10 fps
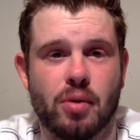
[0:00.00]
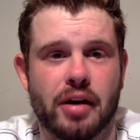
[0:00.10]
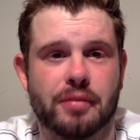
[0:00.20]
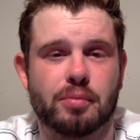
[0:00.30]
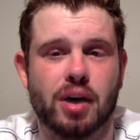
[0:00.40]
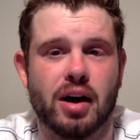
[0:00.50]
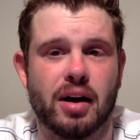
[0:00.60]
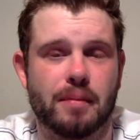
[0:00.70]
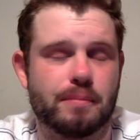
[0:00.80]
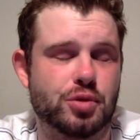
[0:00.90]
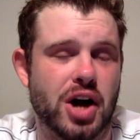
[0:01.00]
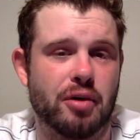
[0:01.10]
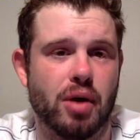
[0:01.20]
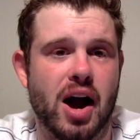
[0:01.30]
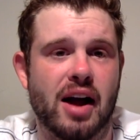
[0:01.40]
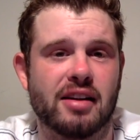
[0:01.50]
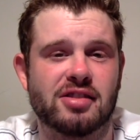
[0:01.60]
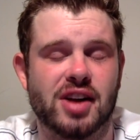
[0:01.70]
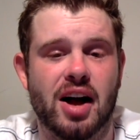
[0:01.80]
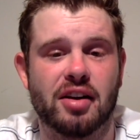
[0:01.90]
while uh, John Ryan
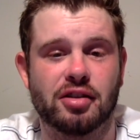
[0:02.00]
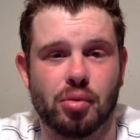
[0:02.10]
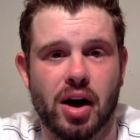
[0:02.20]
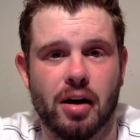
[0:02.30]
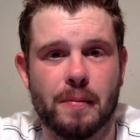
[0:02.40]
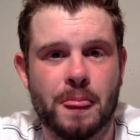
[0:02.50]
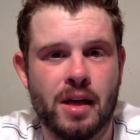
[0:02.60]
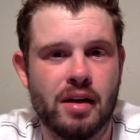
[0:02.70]
is solid as well.